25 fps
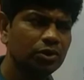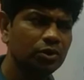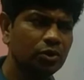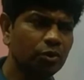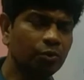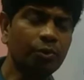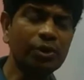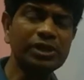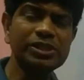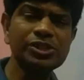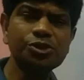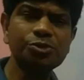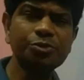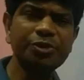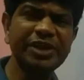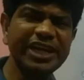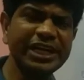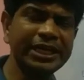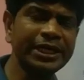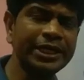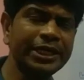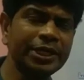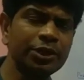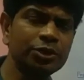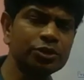Once we
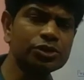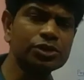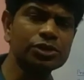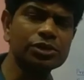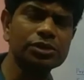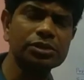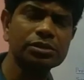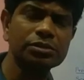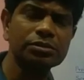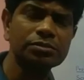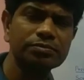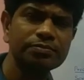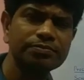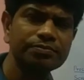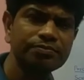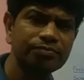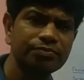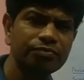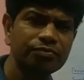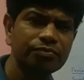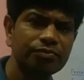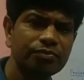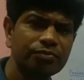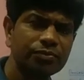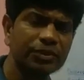induce
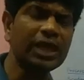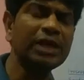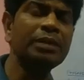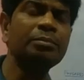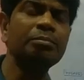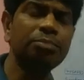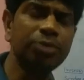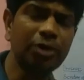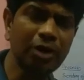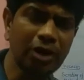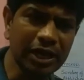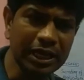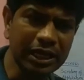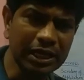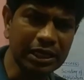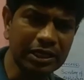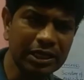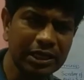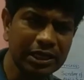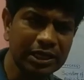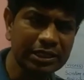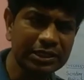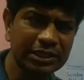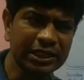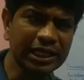the employee,
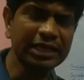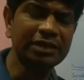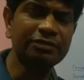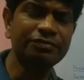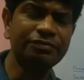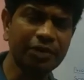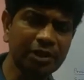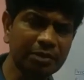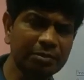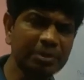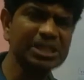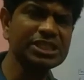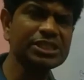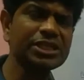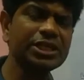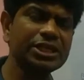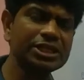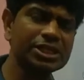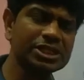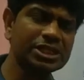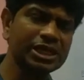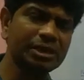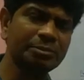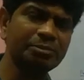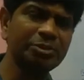the information
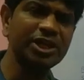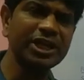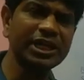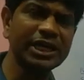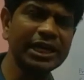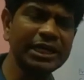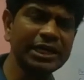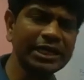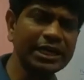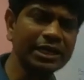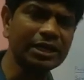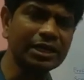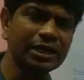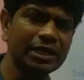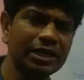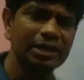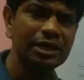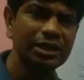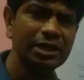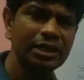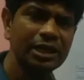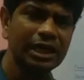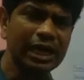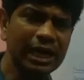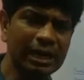is communicated
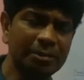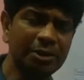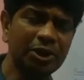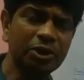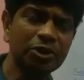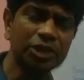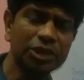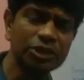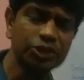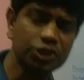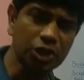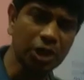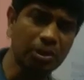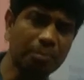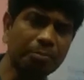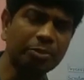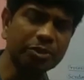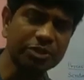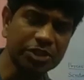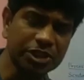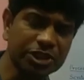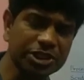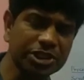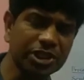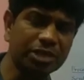about a job
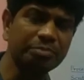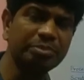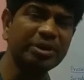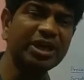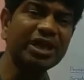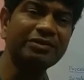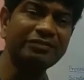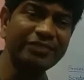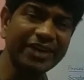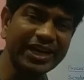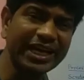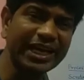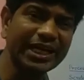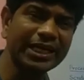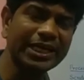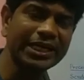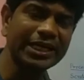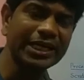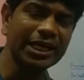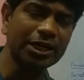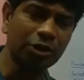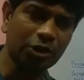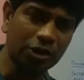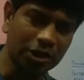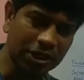position being vacant in
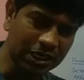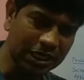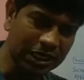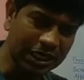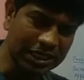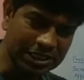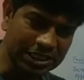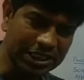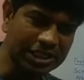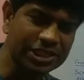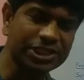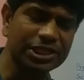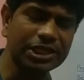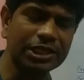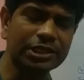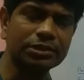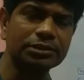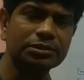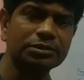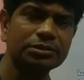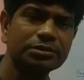an organization,